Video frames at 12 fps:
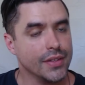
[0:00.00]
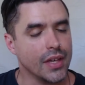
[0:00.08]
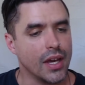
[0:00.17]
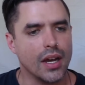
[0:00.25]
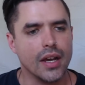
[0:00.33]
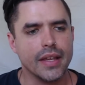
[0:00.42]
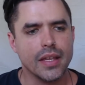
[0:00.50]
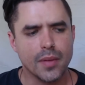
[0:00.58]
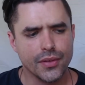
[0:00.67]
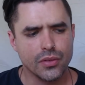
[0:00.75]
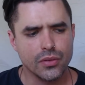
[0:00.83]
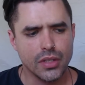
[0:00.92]

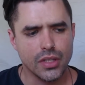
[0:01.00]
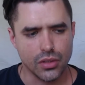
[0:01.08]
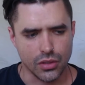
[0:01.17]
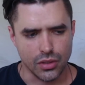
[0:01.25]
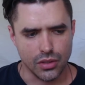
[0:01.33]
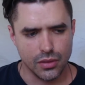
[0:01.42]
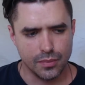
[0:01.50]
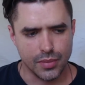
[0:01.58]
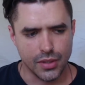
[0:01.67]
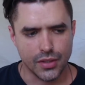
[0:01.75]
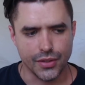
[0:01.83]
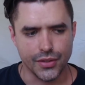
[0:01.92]
emails are really good
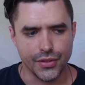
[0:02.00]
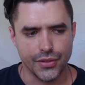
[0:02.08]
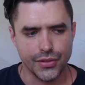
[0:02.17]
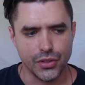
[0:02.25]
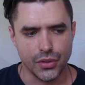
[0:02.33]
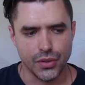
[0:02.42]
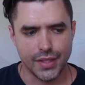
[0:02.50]
because you